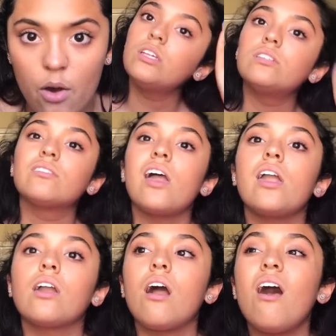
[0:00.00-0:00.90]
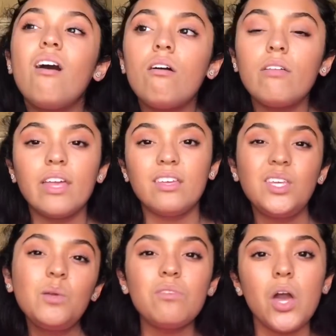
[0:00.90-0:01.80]
And he's like, oh, like
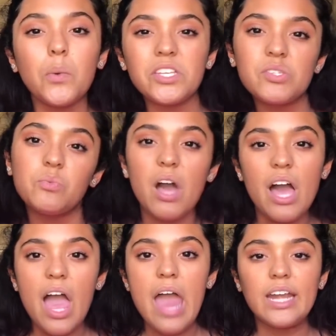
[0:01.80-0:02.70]
you know which one?